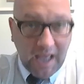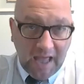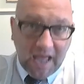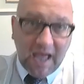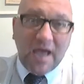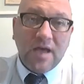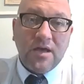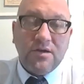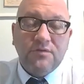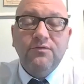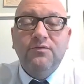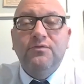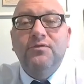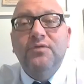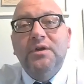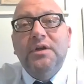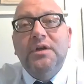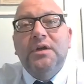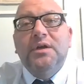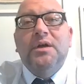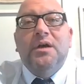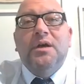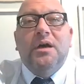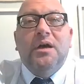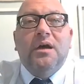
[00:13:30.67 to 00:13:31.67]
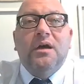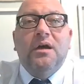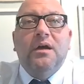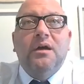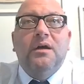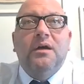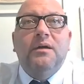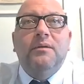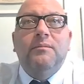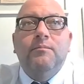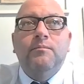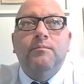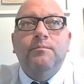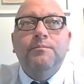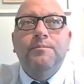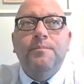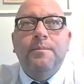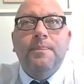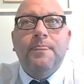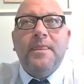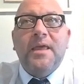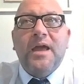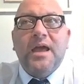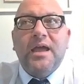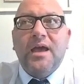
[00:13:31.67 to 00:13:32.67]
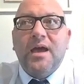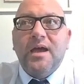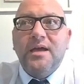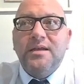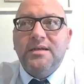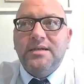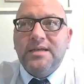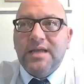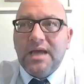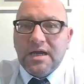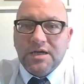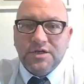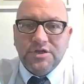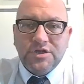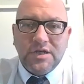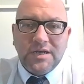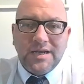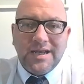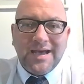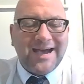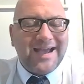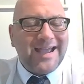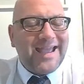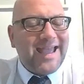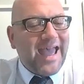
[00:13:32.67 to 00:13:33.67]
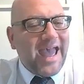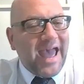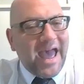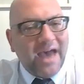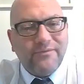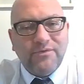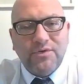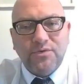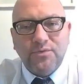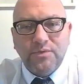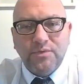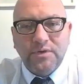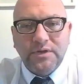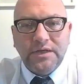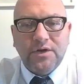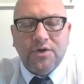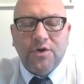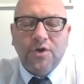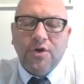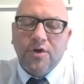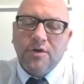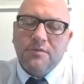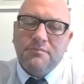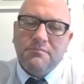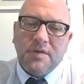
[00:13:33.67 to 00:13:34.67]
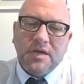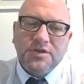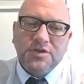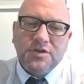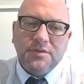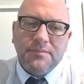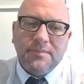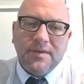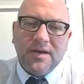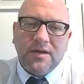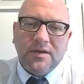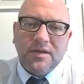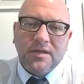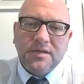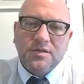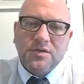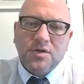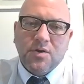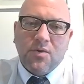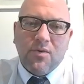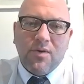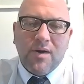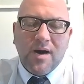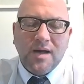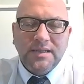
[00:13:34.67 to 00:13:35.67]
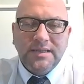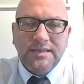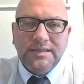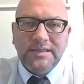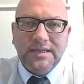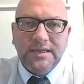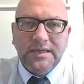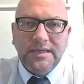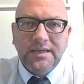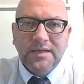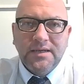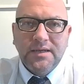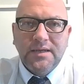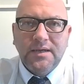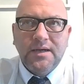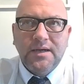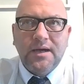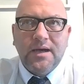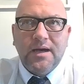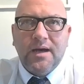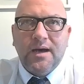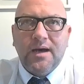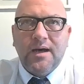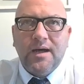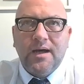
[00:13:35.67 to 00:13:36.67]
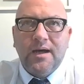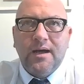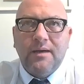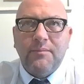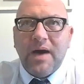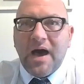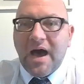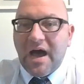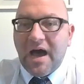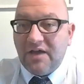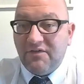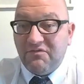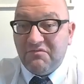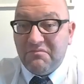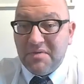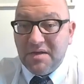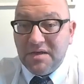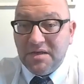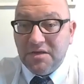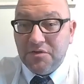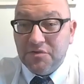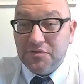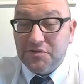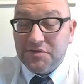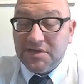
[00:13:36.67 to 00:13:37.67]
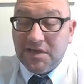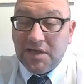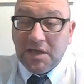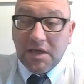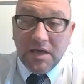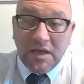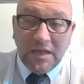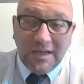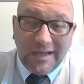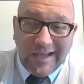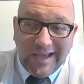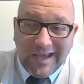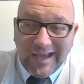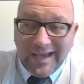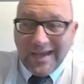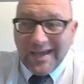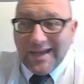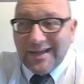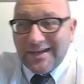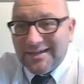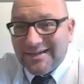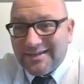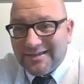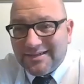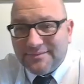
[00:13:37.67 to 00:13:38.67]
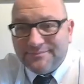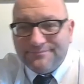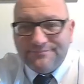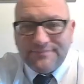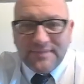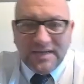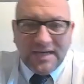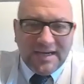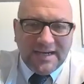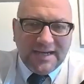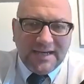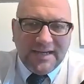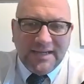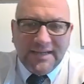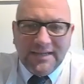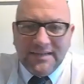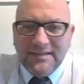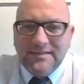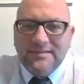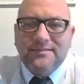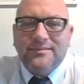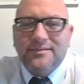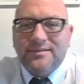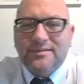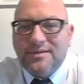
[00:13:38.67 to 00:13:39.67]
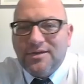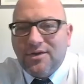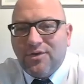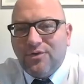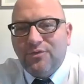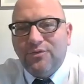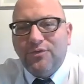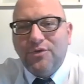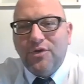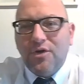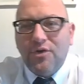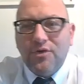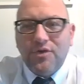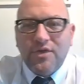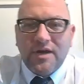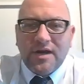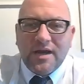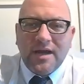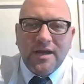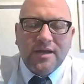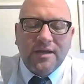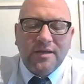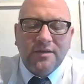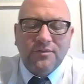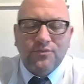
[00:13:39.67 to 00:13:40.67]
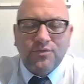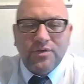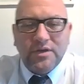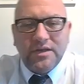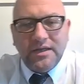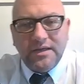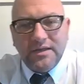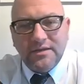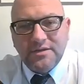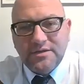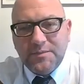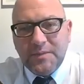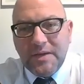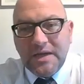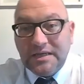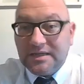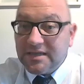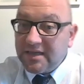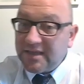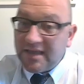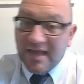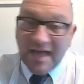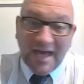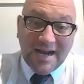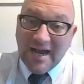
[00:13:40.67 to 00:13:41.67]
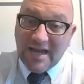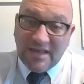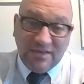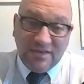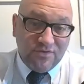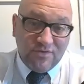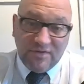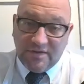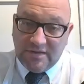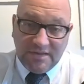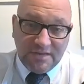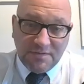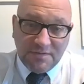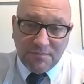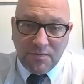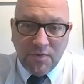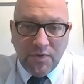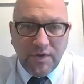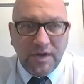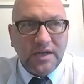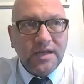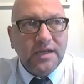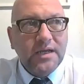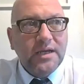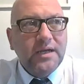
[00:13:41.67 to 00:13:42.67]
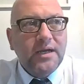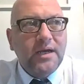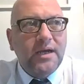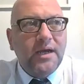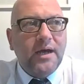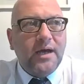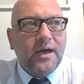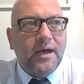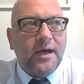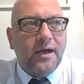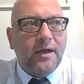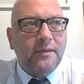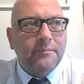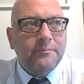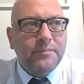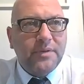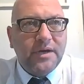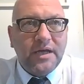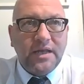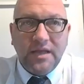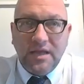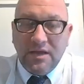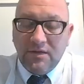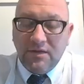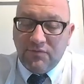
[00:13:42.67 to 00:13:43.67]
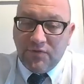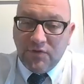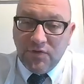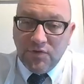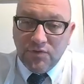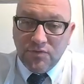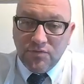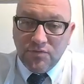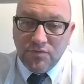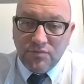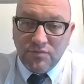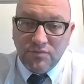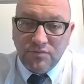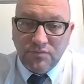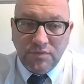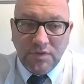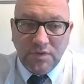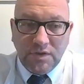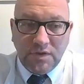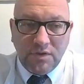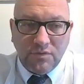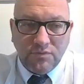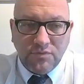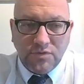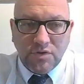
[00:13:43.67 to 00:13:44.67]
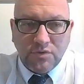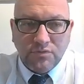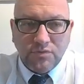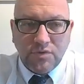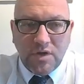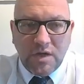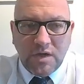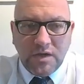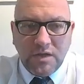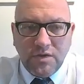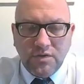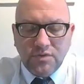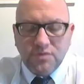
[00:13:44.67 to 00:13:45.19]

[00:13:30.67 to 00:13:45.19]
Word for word: have um, AI detection. I haven't really heard much about its quality. Um, I've been using it and I don't know that I can really speak to that either at this point. Um, but if you you know don't know how to